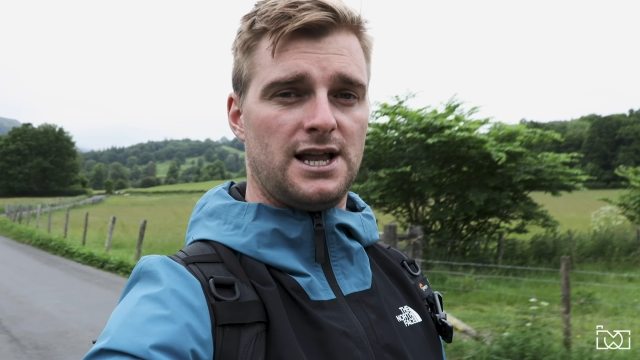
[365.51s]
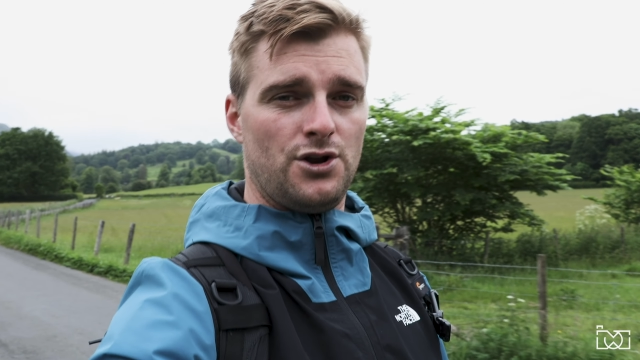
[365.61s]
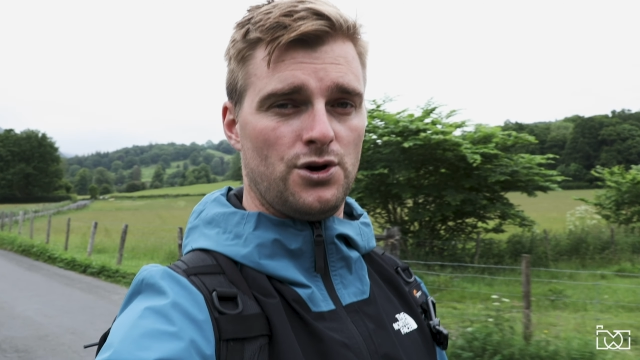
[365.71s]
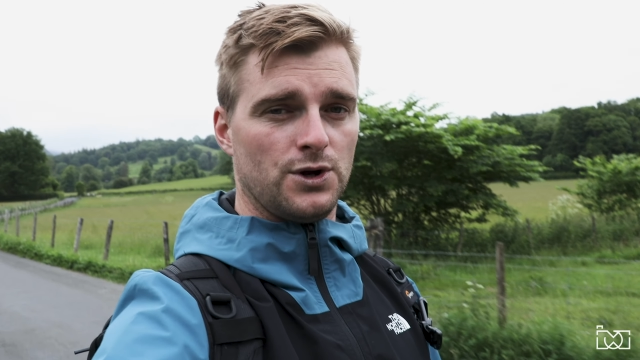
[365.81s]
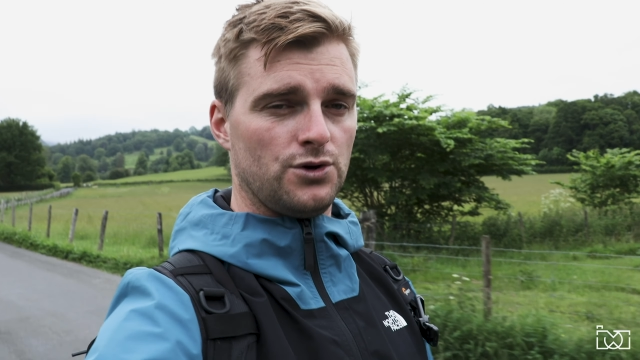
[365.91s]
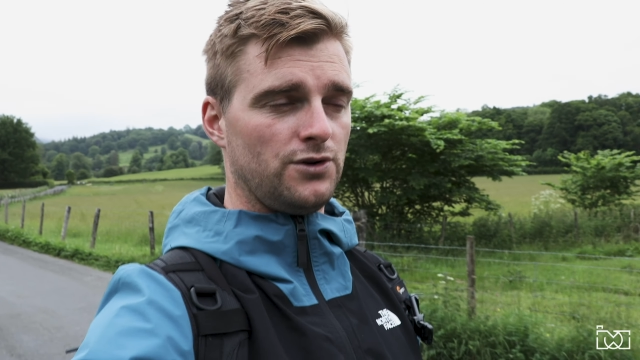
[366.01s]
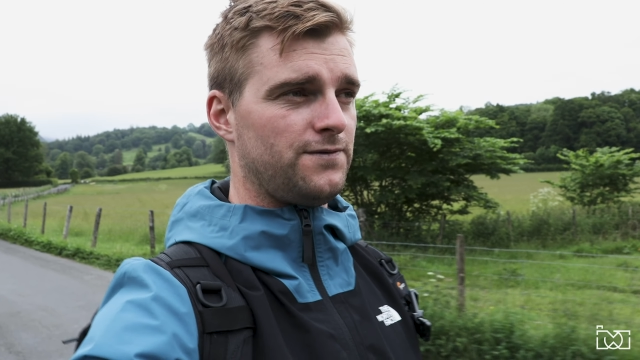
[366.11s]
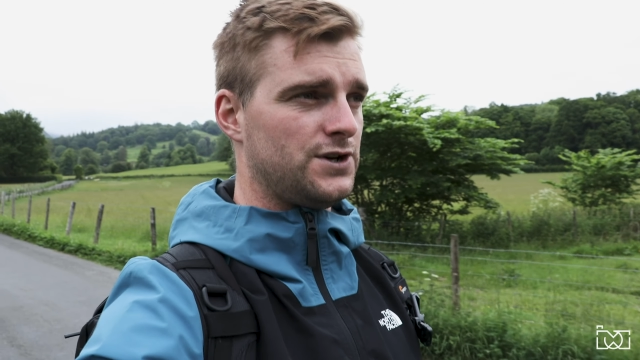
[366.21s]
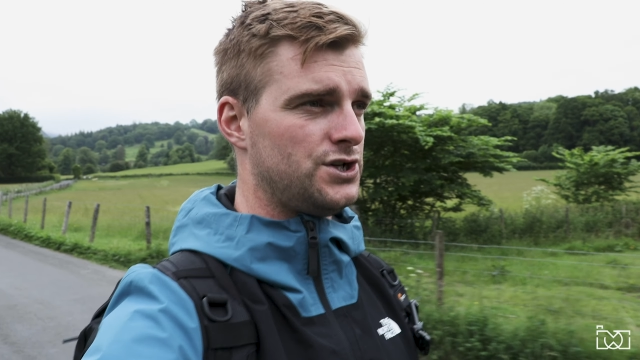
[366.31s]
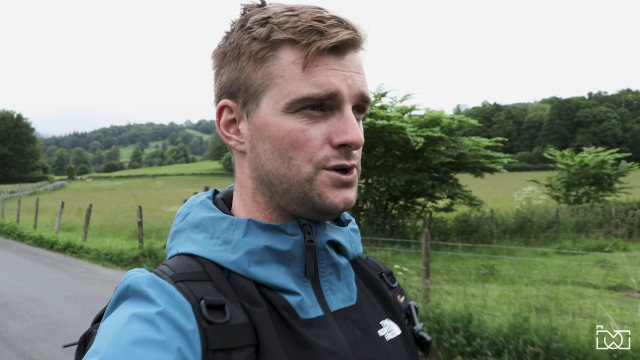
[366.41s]
I know are good
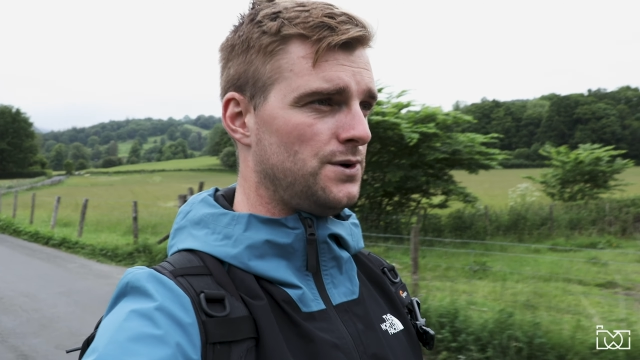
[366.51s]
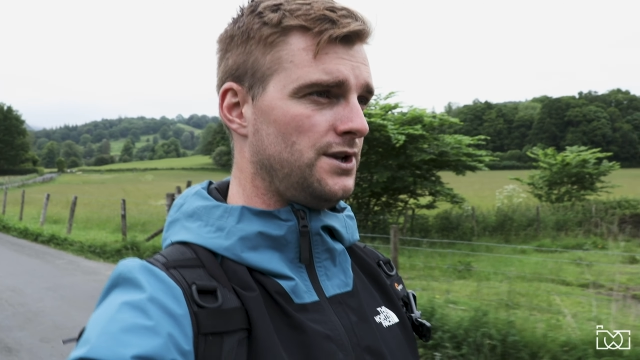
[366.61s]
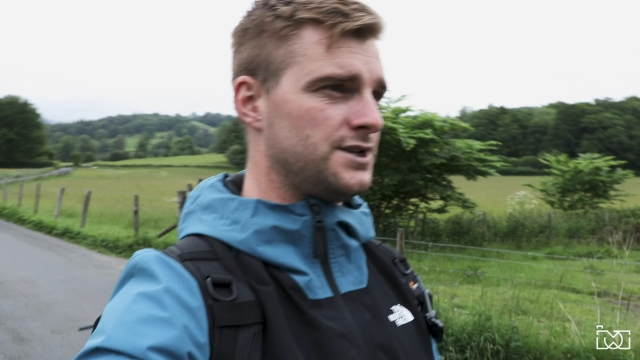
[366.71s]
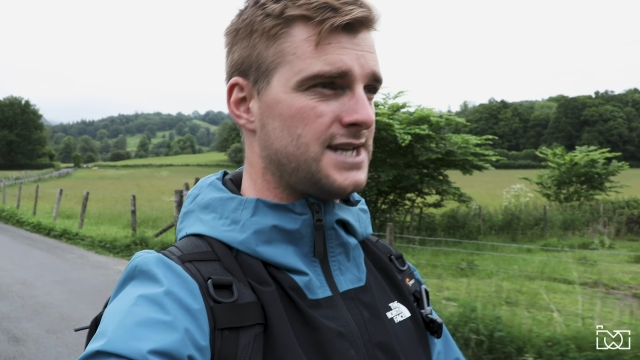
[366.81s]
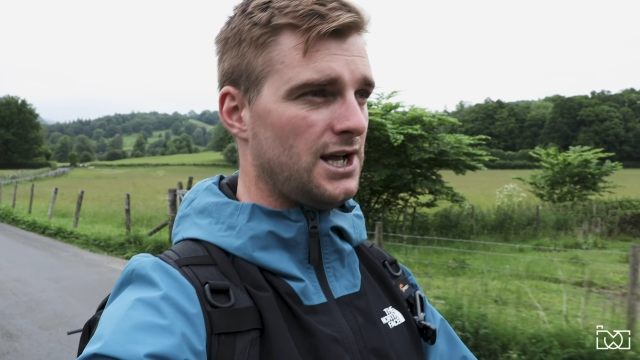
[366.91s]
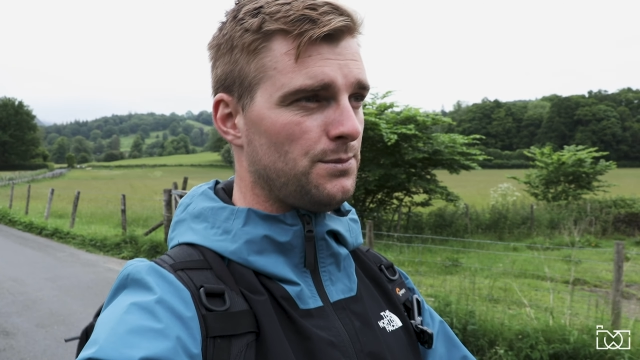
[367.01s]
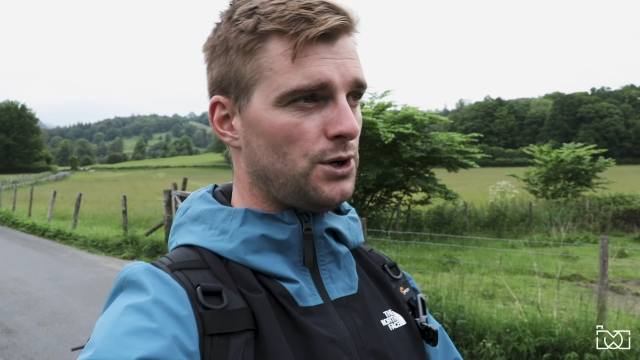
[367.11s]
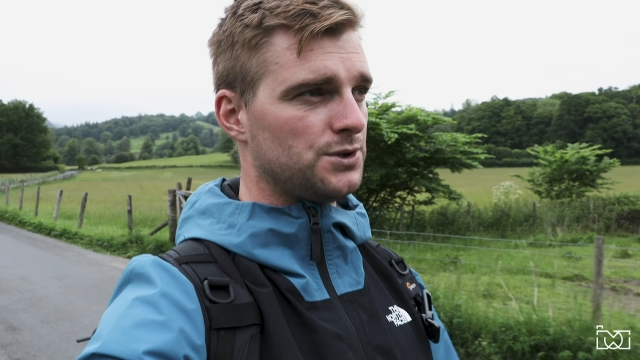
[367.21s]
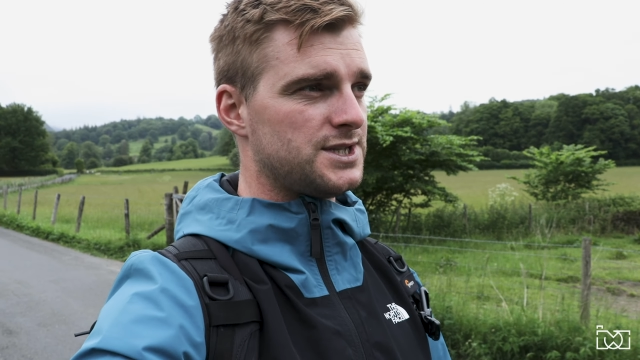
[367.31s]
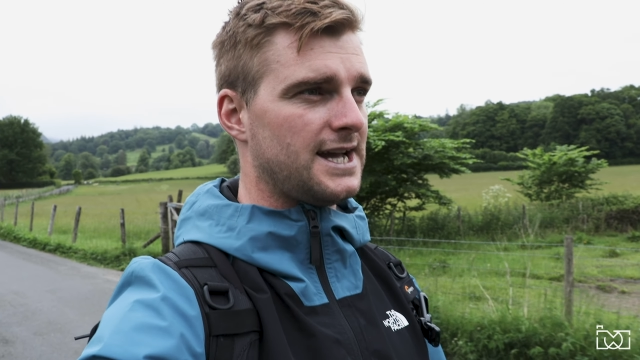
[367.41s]
for shooting
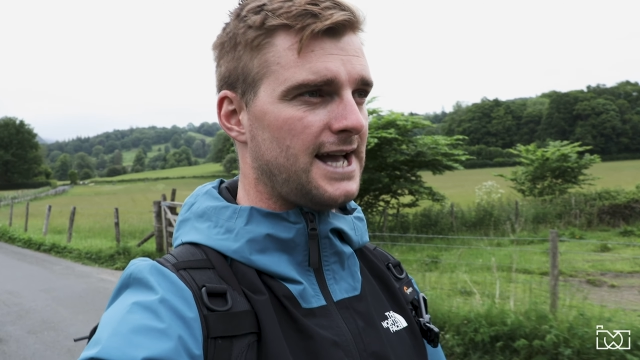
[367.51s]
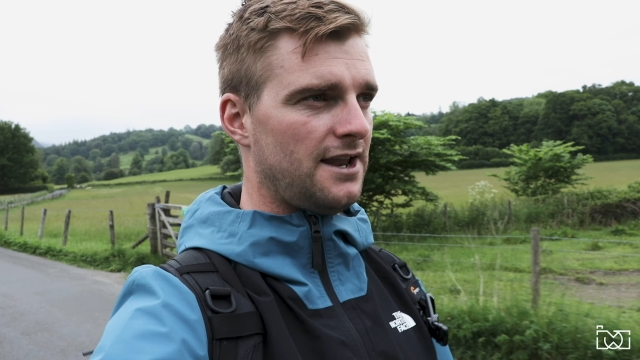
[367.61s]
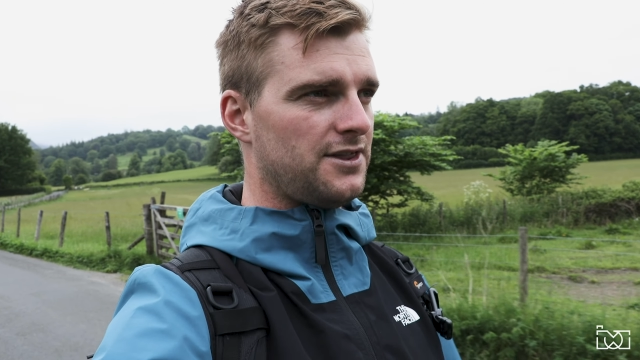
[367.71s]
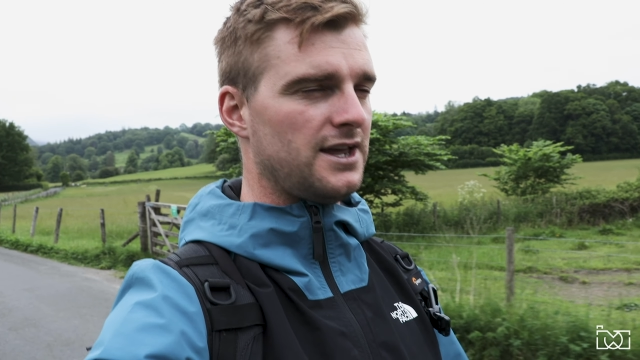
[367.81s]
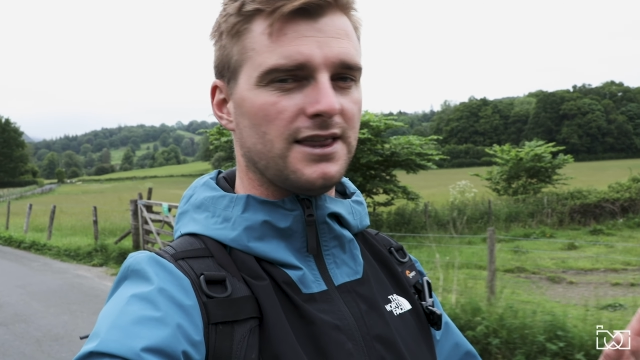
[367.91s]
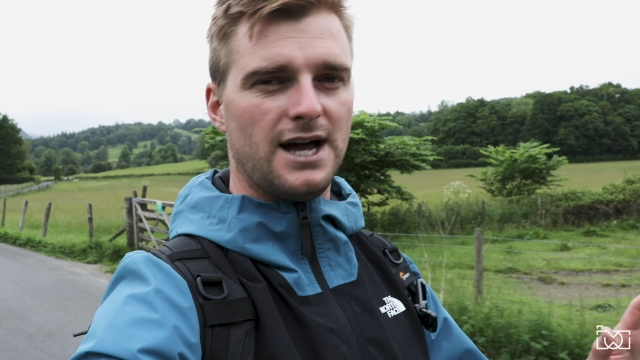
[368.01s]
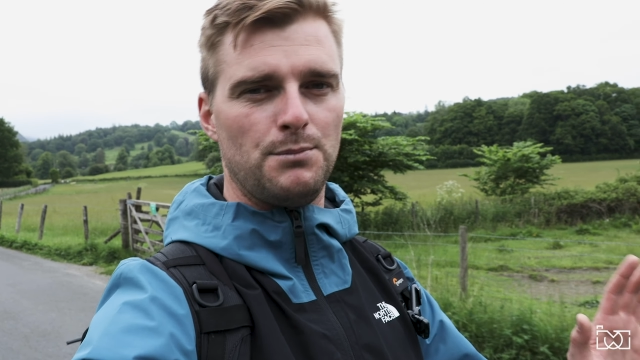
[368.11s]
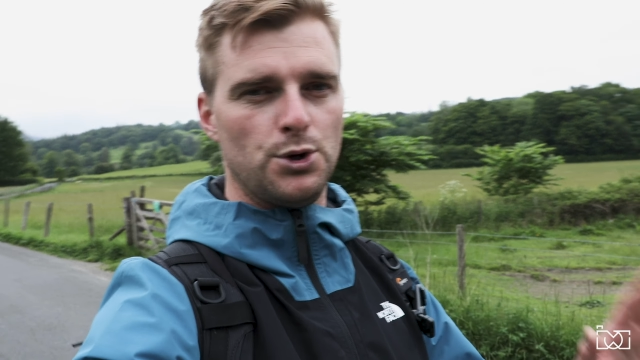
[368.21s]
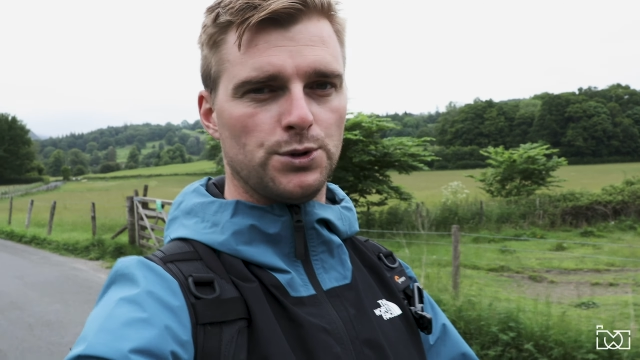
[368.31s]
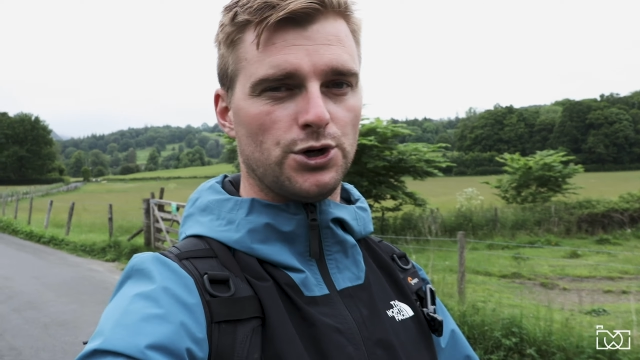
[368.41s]
sailboats, that kind of thing, that are
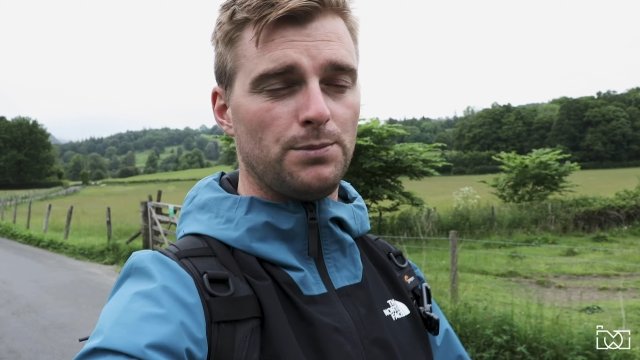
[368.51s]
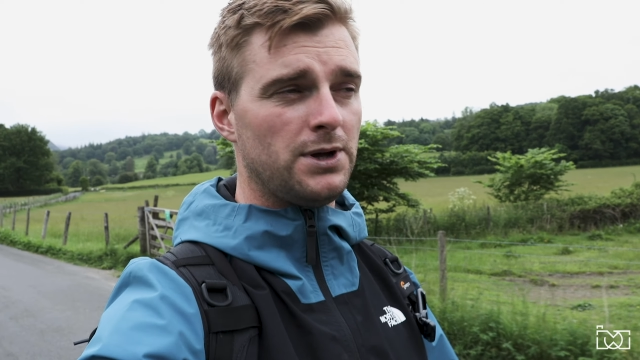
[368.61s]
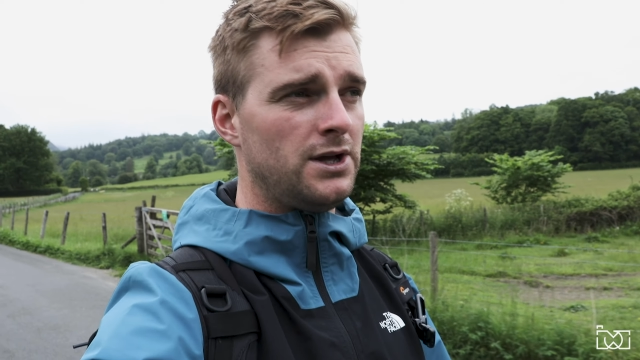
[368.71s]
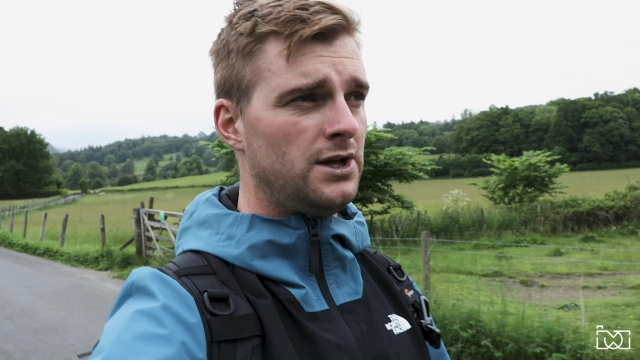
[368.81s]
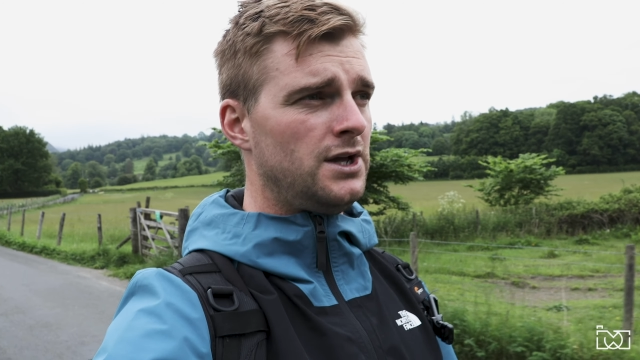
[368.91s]
moored up.